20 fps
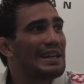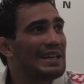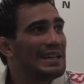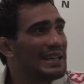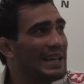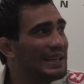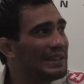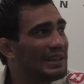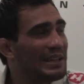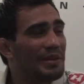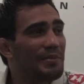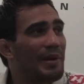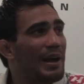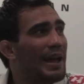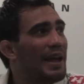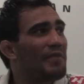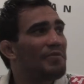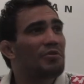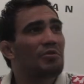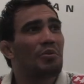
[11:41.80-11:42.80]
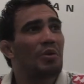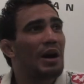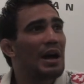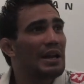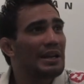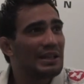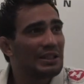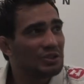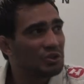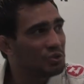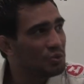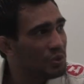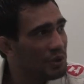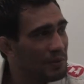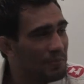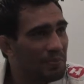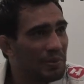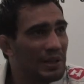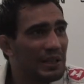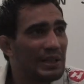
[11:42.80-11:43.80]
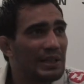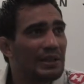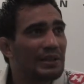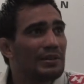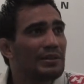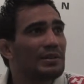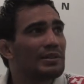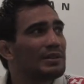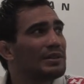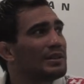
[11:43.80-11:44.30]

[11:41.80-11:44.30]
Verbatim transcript: He entered in my half guard, I sweep him,